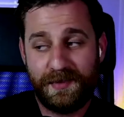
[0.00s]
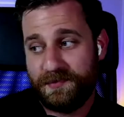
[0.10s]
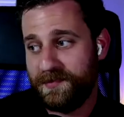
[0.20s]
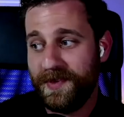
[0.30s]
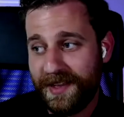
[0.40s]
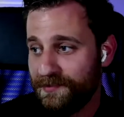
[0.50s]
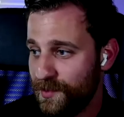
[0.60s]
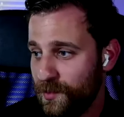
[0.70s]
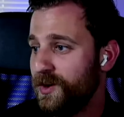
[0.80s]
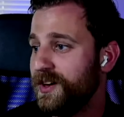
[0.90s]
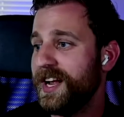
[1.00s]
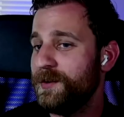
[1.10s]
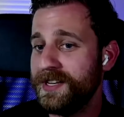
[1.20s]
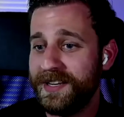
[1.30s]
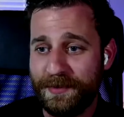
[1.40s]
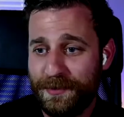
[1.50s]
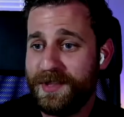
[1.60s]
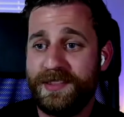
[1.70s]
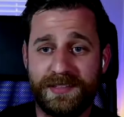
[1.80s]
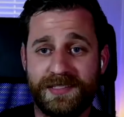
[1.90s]
every morning I write down three
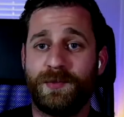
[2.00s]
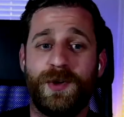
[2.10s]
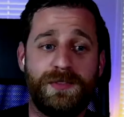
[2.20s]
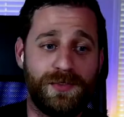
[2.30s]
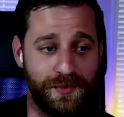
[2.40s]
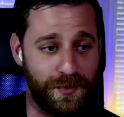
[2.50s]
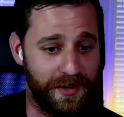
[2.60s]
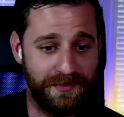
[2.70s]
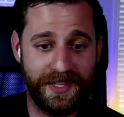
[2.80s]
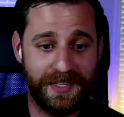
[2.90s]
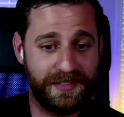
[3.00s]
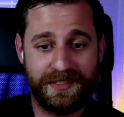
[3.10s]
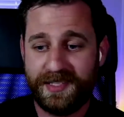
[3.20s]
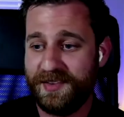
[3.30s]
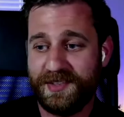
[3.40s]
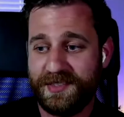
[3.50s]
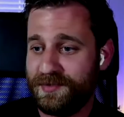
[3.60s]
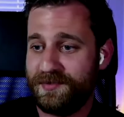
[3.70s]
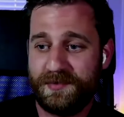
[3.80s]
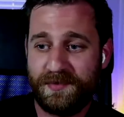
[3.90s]
things I'm grateful for. If it's
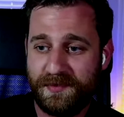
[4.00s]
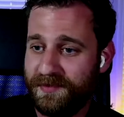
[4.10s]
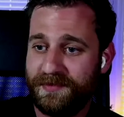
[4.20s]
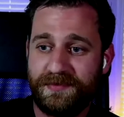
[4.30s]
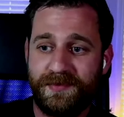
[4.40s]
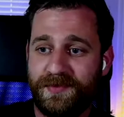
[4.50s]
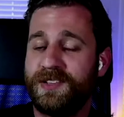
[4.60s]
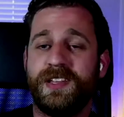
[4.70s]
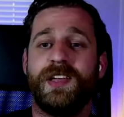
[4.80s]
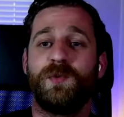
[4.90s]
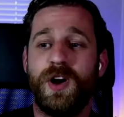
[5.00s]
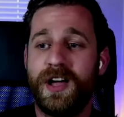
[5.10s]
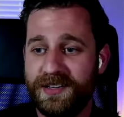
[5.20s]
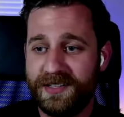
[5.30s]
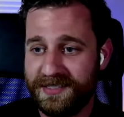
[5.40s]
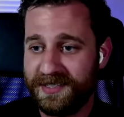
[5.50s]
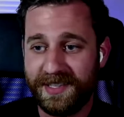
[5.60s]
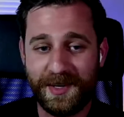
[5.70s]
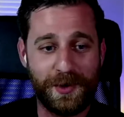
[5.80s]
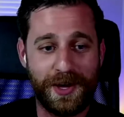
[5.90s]
clean water, it's
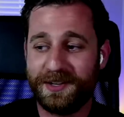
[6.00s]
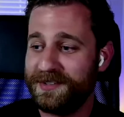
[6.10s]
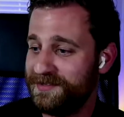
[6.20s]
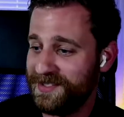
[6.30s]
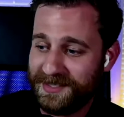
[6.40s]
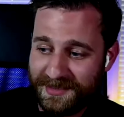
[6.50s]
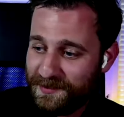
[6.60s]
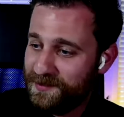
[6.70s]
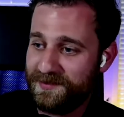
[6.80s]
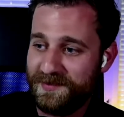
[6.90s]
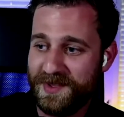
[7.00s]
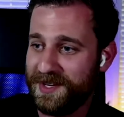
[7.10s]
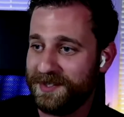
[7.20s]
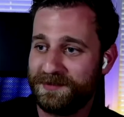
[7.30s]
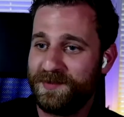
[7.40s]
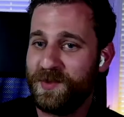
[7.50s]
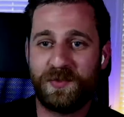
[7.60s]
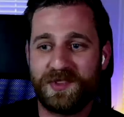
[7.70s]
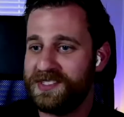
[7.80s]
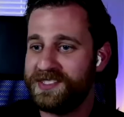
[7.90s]
clean water. If it's,
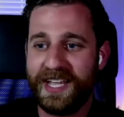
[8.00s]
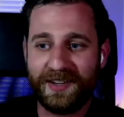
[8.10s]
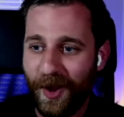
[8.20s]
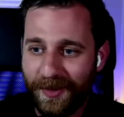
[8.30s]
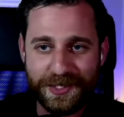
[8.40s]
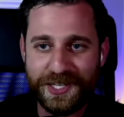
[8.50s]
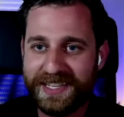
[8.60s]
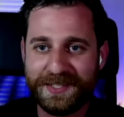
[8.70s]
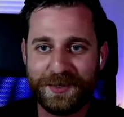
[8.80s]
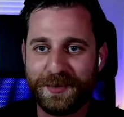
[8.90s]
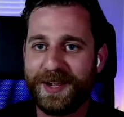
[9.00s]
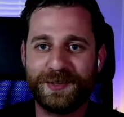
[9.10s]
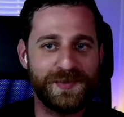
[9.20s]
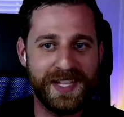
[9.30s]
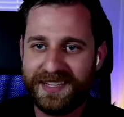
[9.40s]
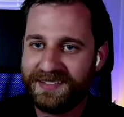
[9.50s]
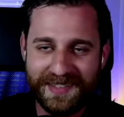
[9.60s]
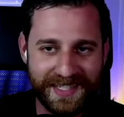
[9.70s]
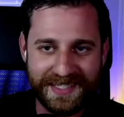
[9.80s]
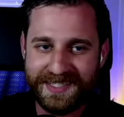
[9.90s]
this technology that surrounds me,
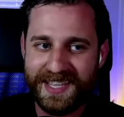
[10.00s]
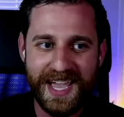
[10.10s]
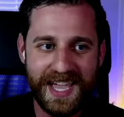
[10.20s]
it's that.